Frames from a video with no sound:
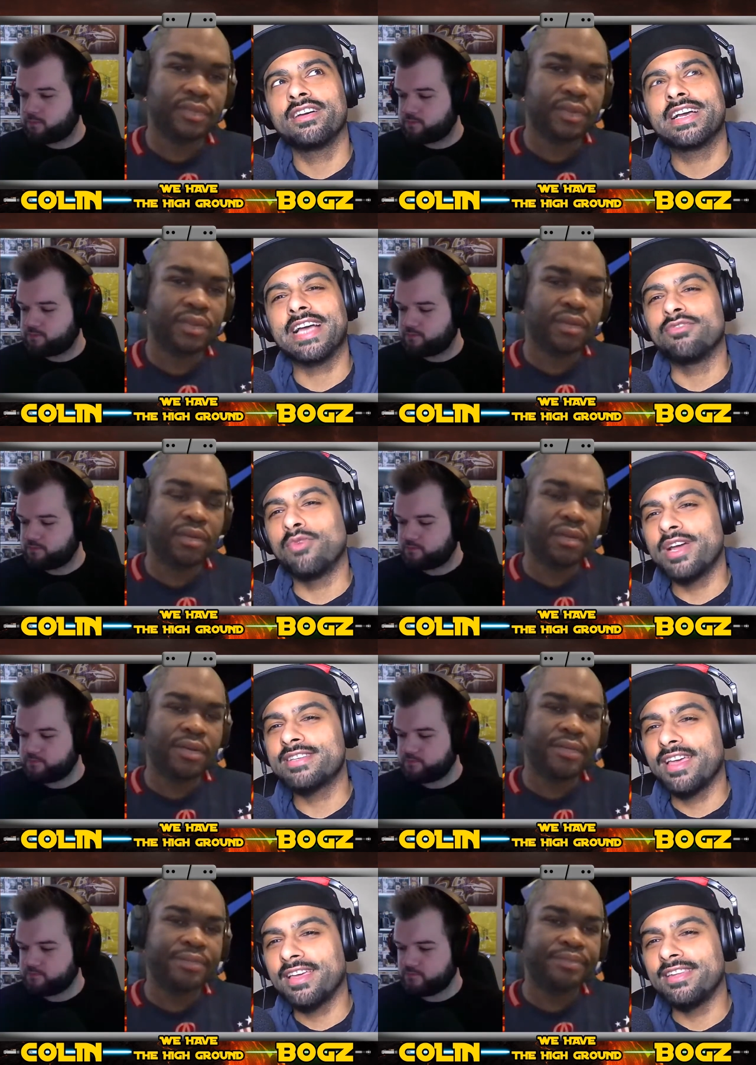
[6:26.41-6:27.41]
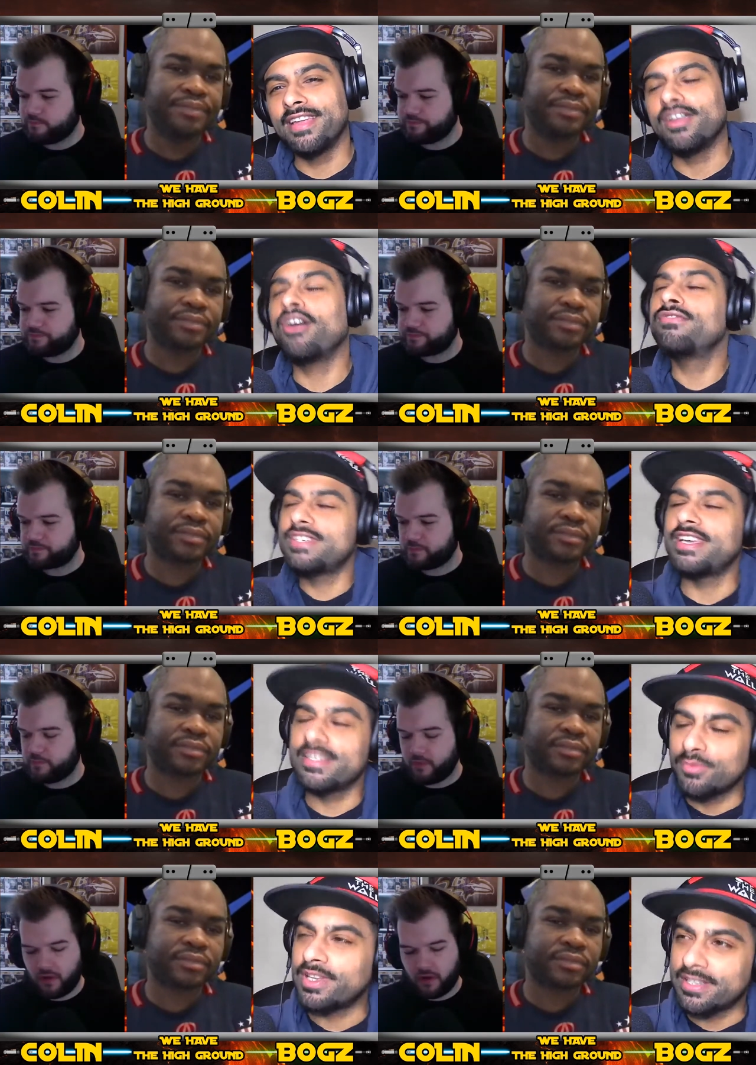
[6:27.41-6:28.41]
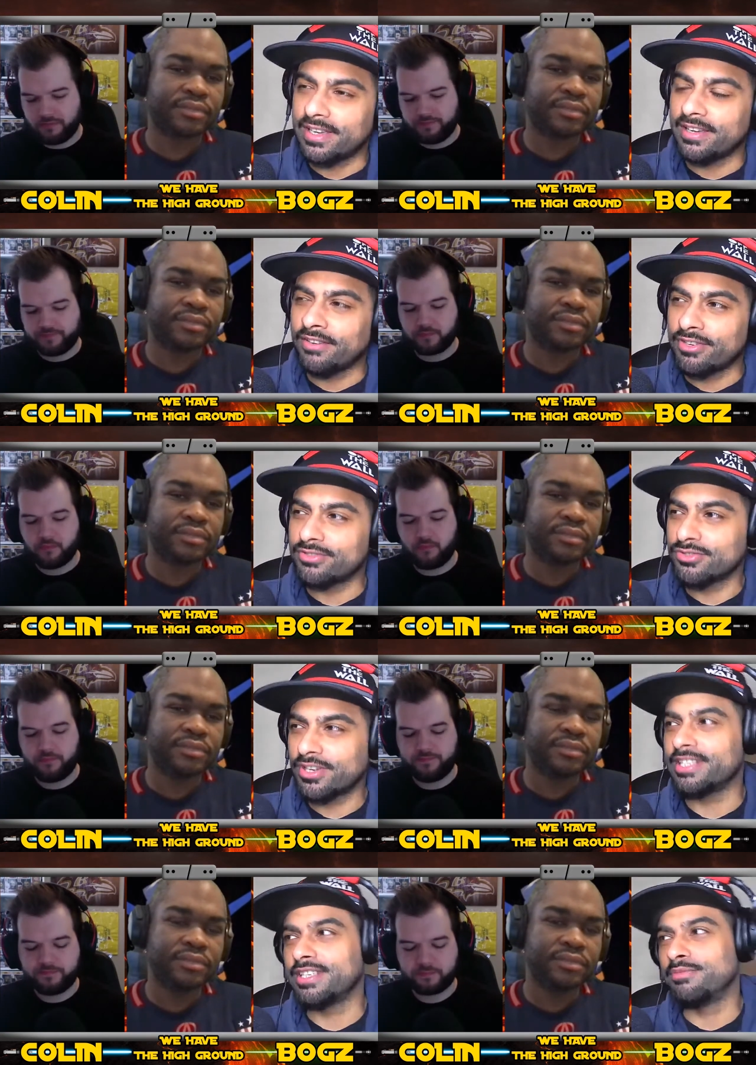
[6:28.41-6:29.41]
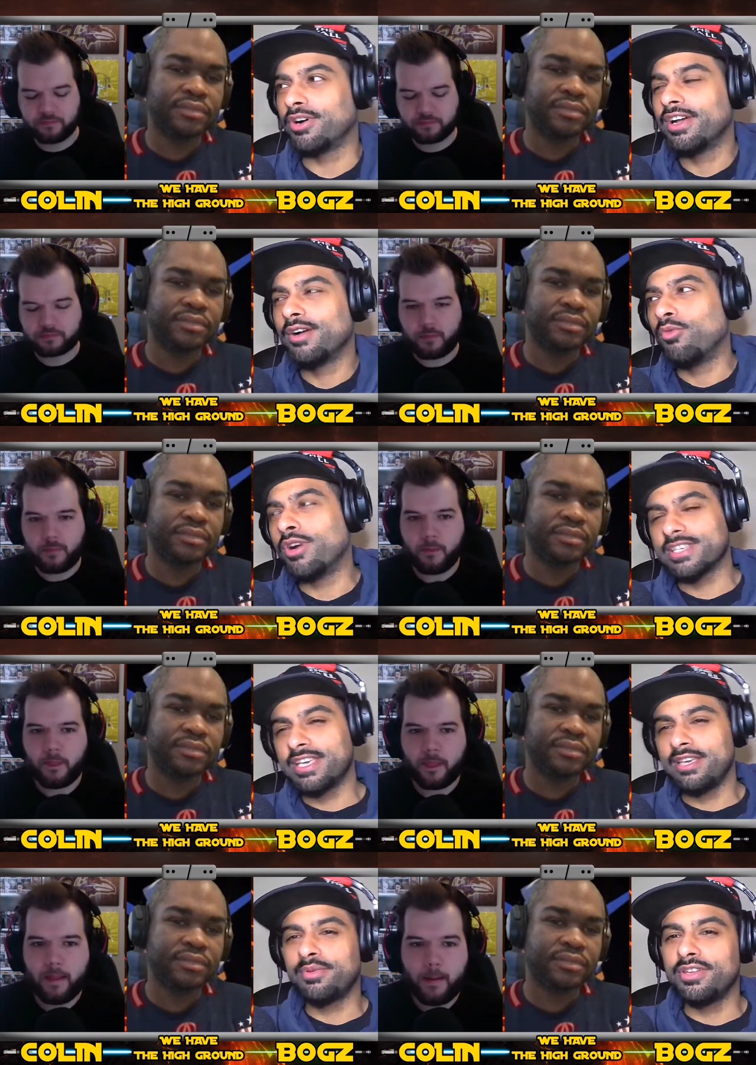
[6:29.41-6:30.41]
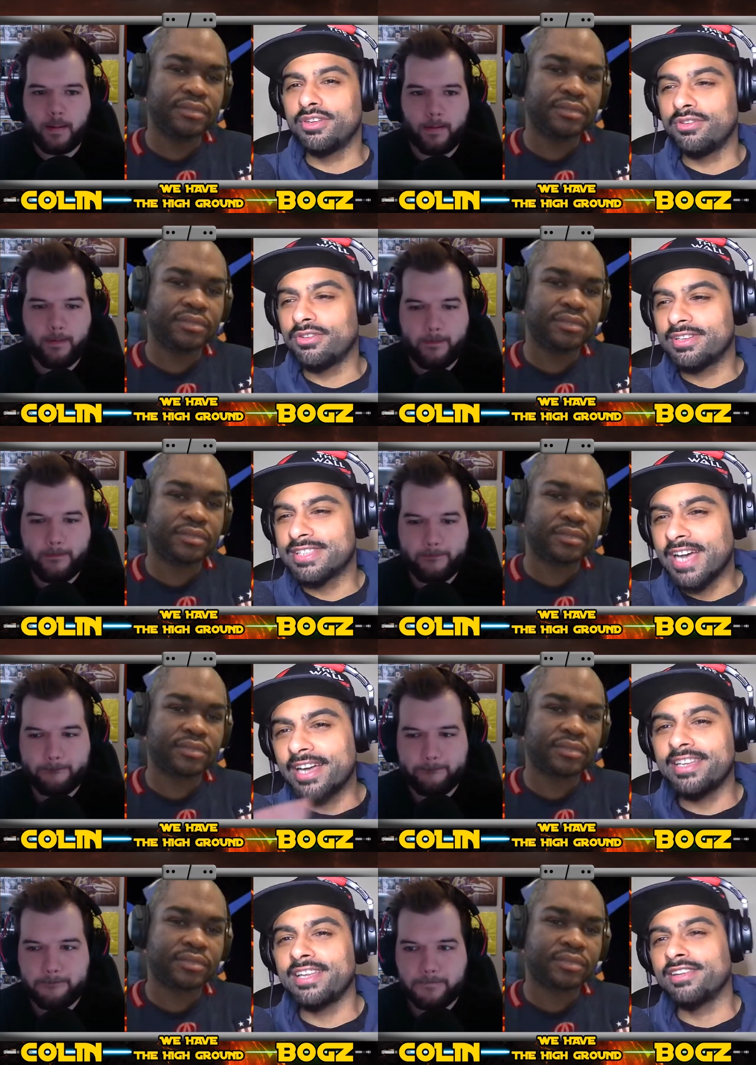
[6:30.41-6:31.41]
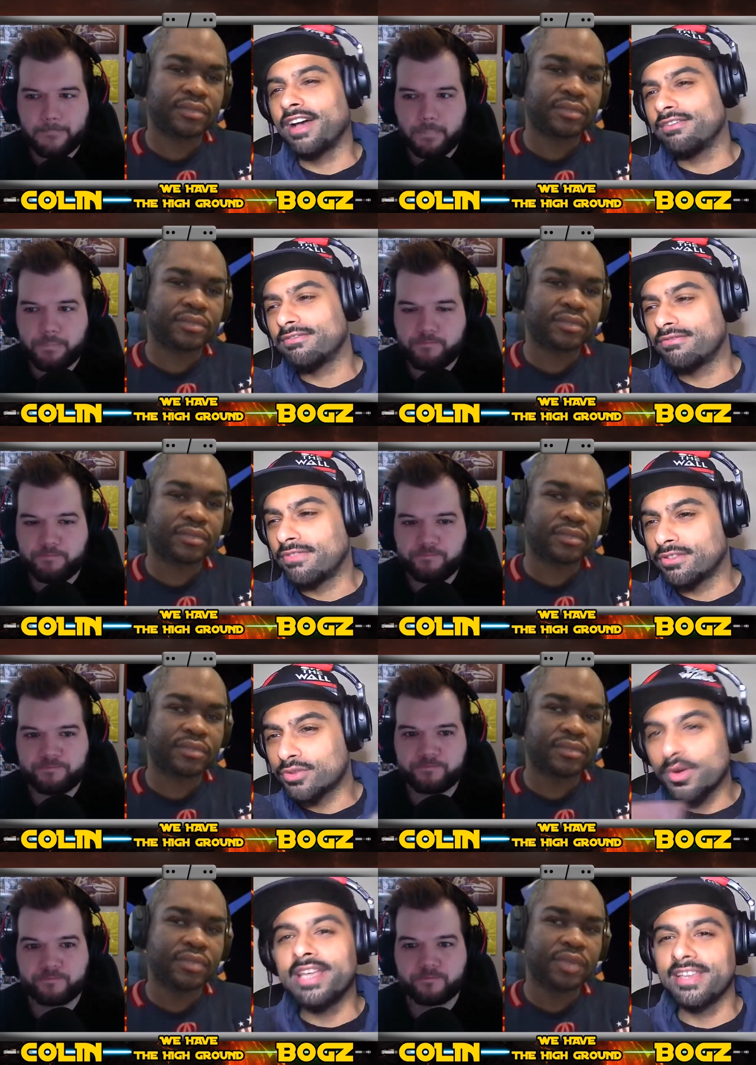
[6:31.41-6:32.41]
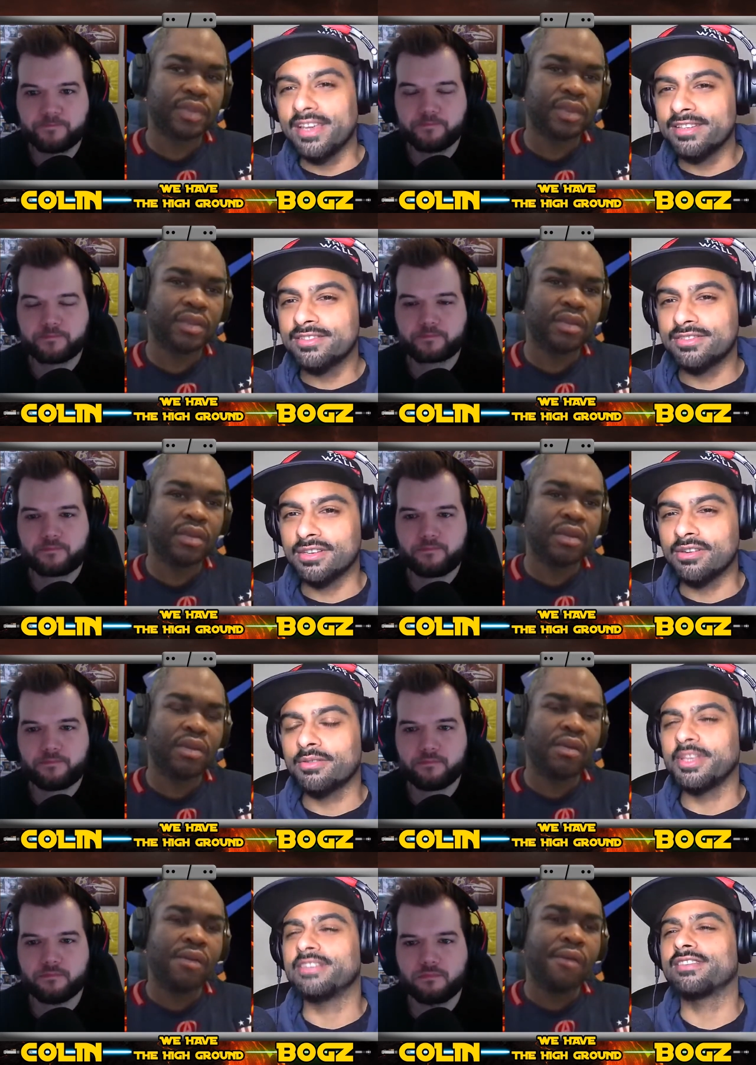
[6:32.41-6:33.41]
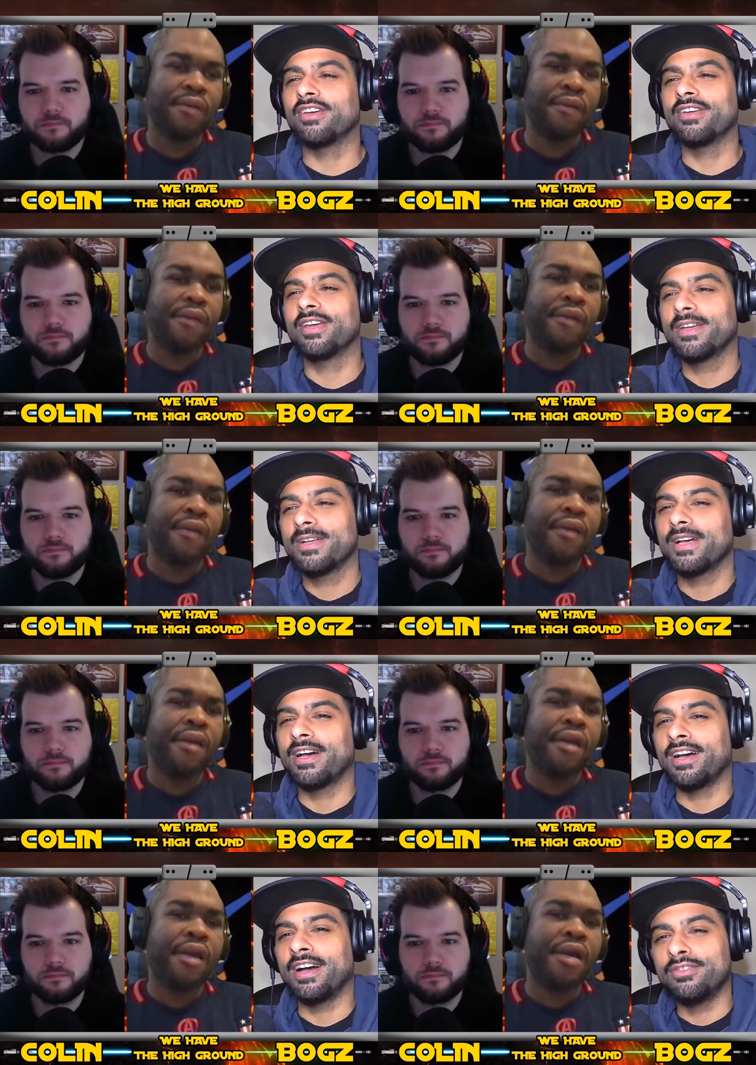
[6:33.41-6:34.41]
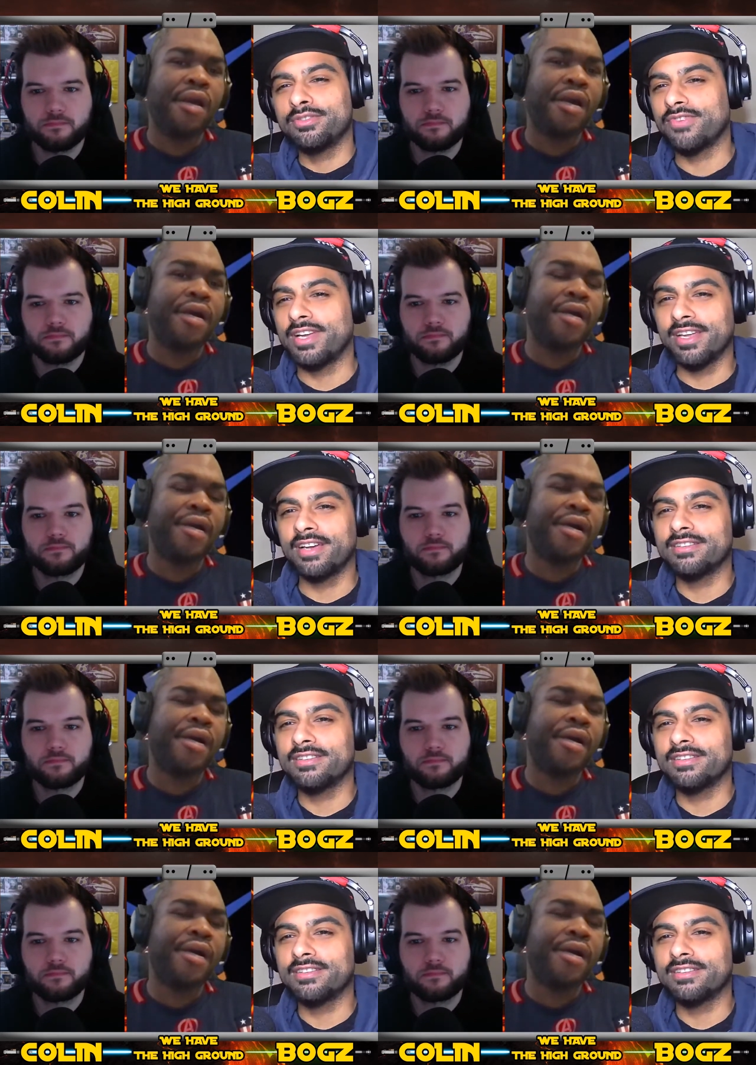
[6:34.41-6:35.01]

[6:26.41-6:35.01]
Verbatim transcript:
Speaker 1: kind of where's that in then? Obviously, it's with the original trilogy, but what's keeping you tied in that for 20 years? Do you know what I mean? So uh, I always find that